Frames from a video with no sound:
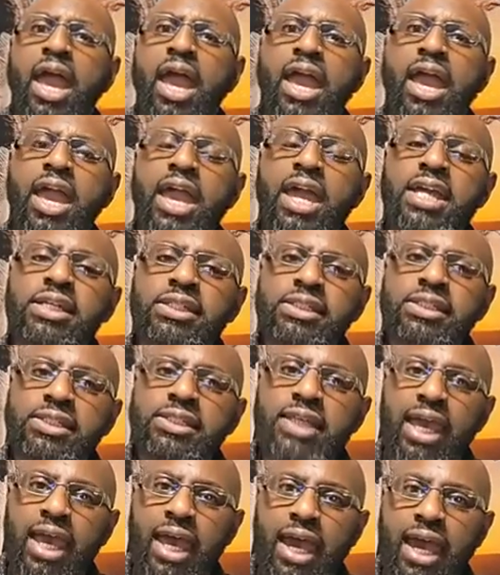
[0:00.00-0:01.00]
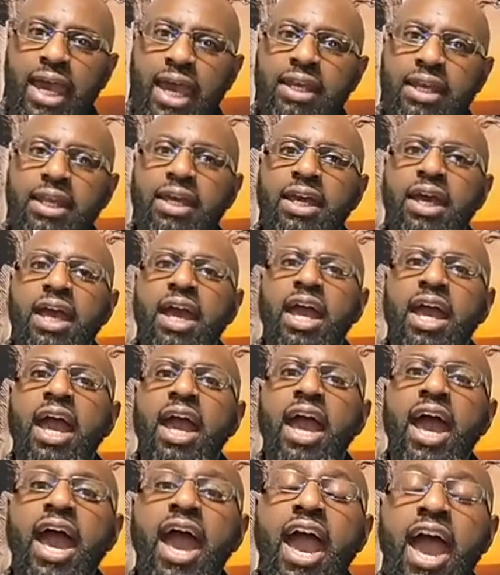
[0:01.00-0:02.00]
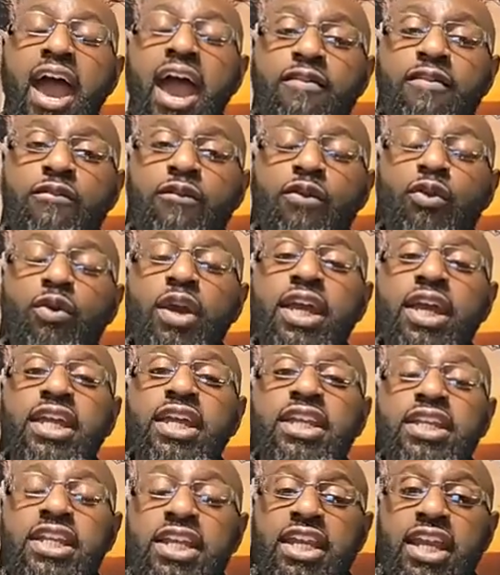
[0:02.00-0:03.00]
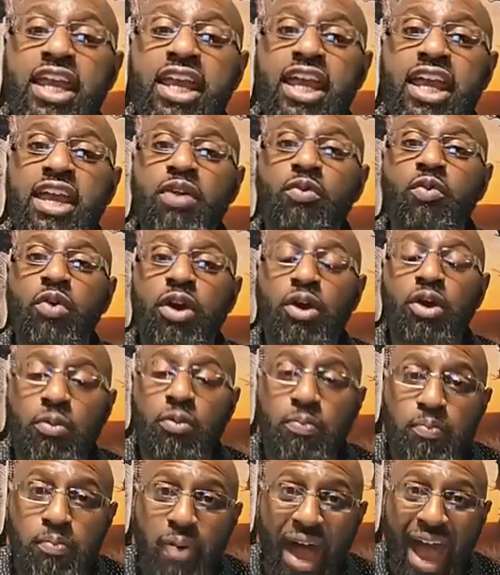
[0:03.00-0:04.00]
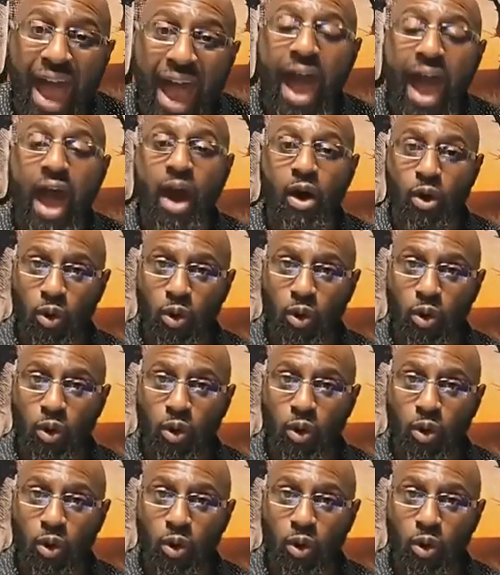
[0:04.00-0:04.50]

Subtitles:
He said, every knee will bow